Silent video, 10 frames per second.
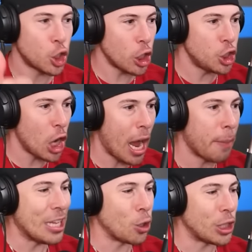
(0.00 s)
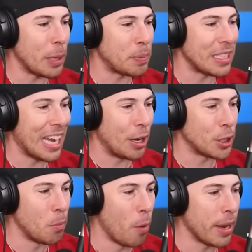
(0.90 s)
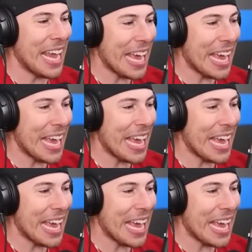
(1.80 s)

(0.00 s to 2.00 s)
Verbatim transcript: Good job. Eat your chips. Now's your moment.